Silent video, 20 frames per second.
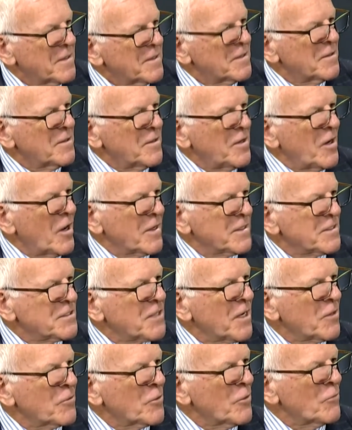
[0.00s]
nights
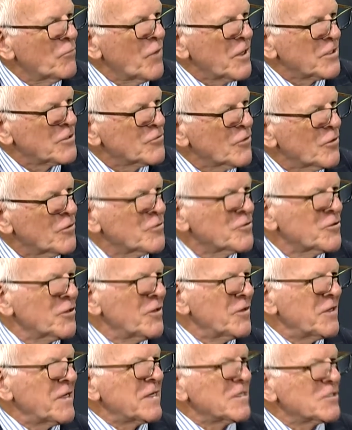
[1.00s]
out at restaurants
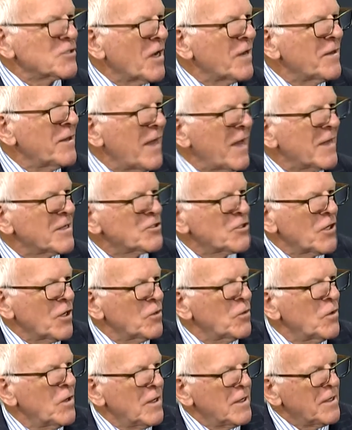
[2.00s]
and things like that.
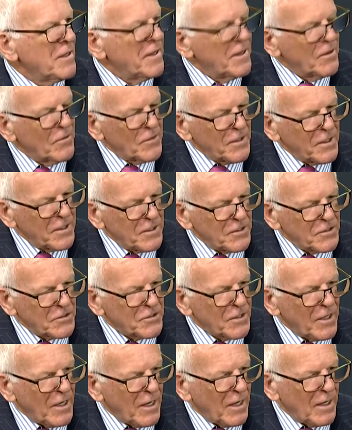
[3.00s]
So there
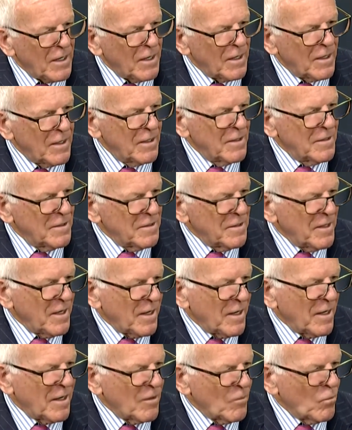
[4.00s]
is our
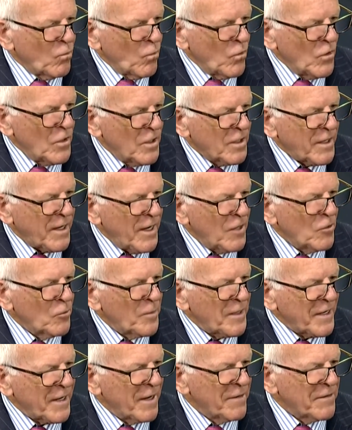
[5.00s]
work
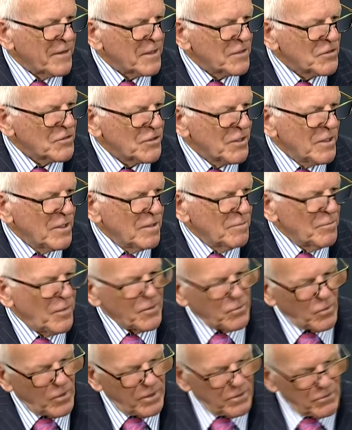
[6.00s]
helping others,
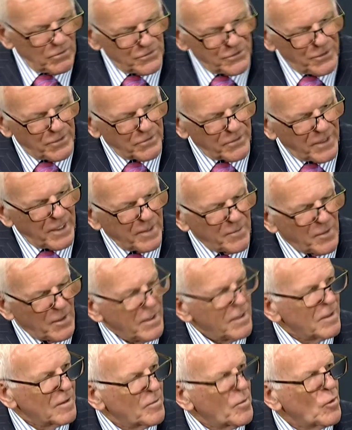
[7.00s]
but we also keep a
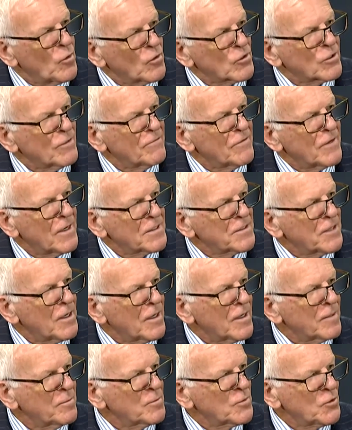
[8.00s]
little portion of our
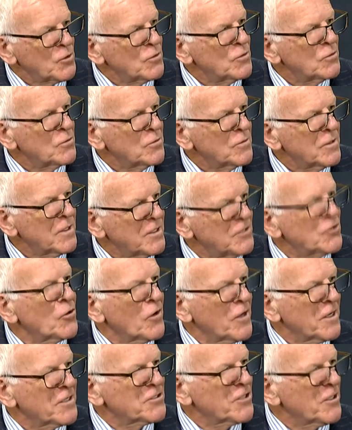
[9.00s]
time to
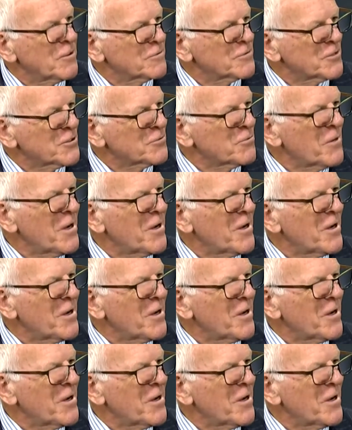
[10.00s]
enjoy ourselves as well.